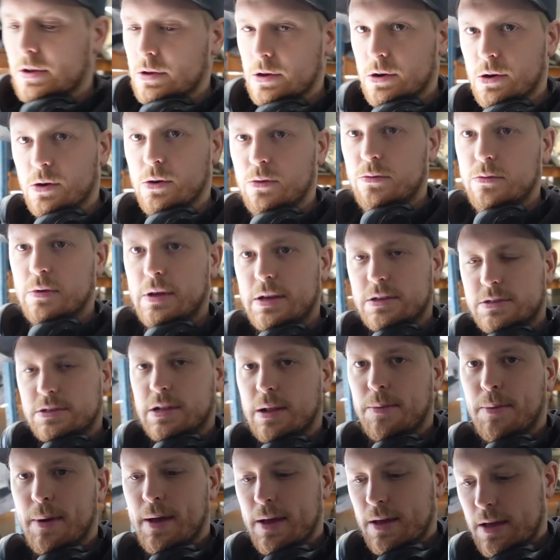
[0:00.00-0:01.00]
Oh, that's
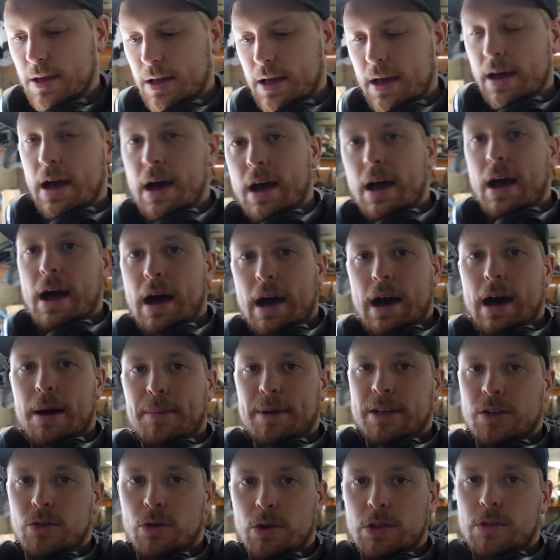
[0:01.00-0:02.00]
slippery. I'm
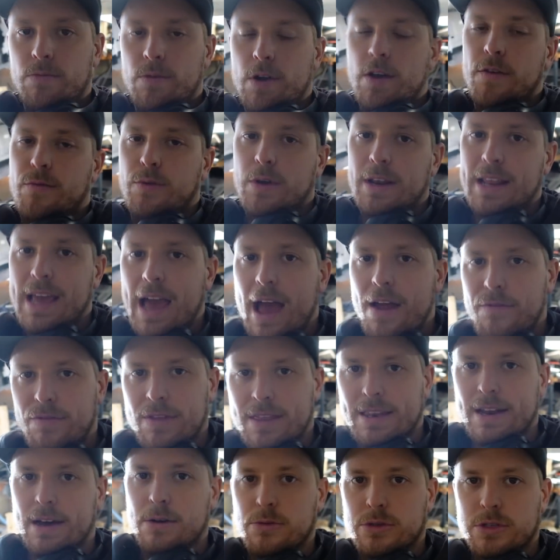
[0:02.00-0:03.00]
ignoring the roof, gonna get
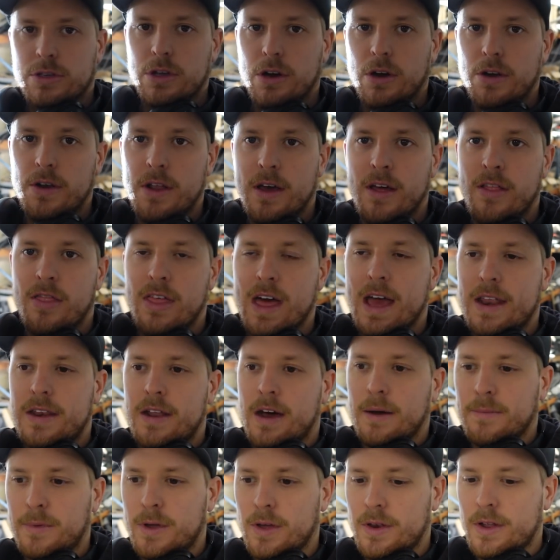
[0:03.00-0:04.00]
everything else done. Then
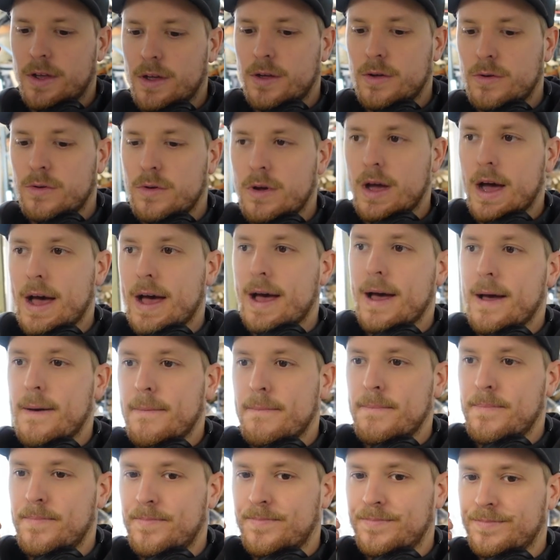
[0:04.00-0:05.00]
I'm
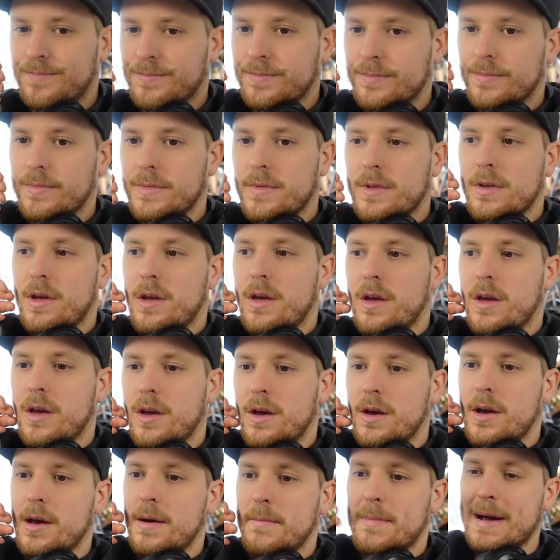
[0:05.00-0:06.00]
gonna
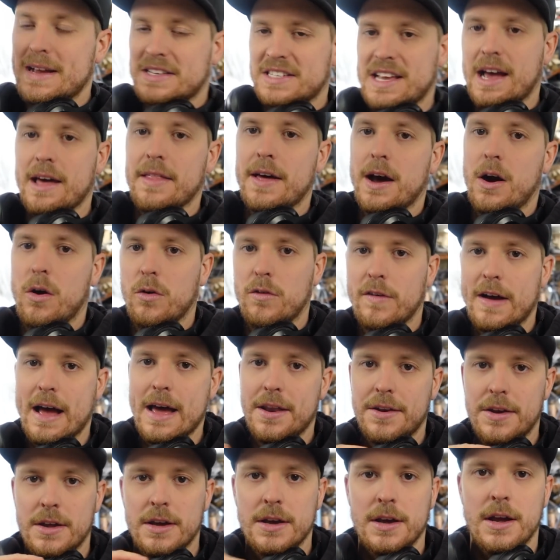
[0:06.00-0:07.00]
mask out the whole
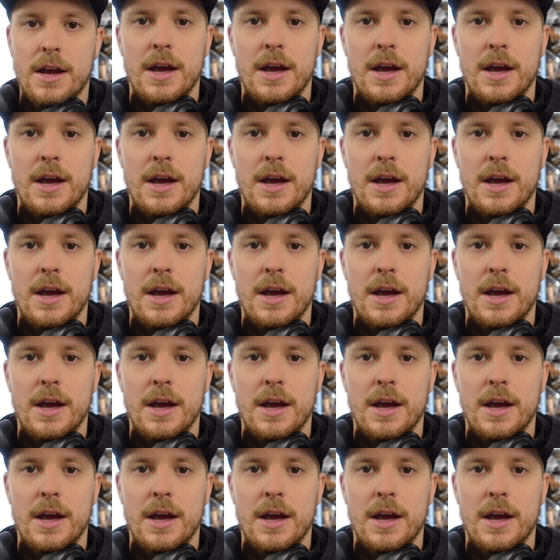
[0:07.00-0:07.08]
van.